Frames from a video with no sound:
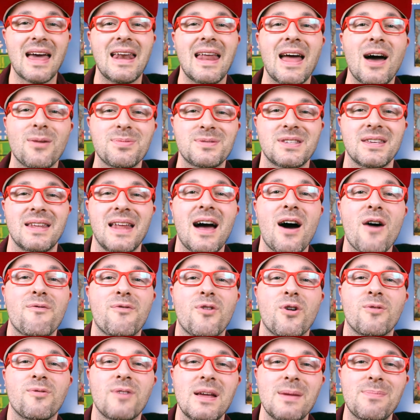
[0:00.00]
that helps it out
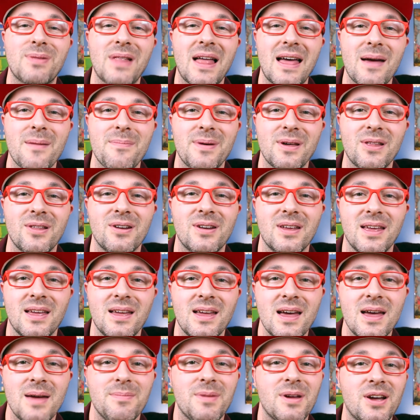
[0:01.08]
for replayability
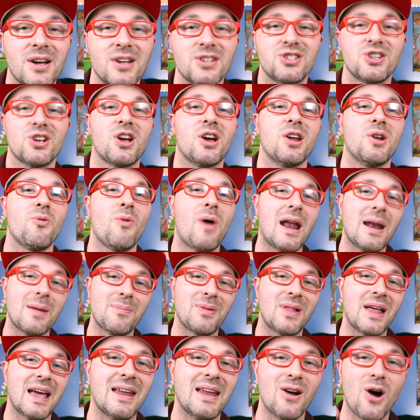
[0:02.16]
because you're going to want
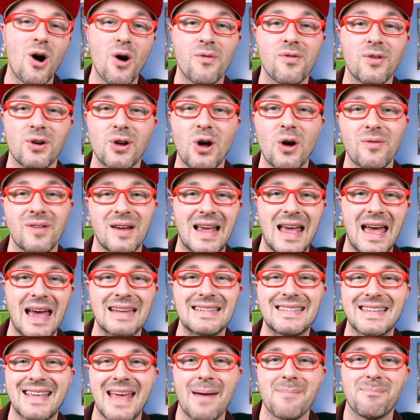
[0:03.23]
to it over and over
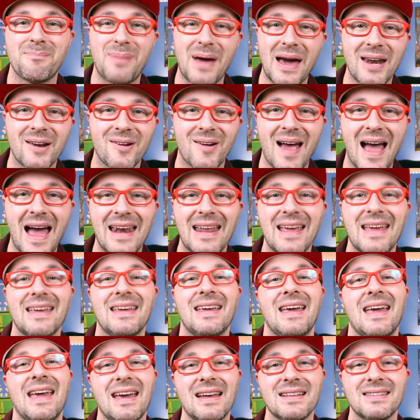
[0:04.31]
again to get better at it
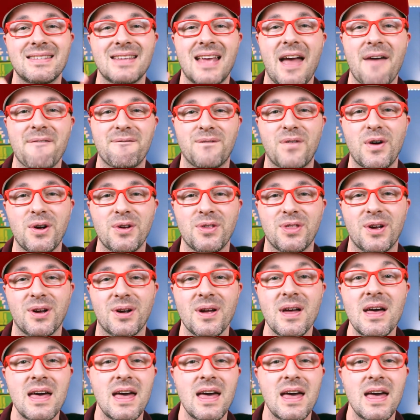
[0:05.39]
and to get further.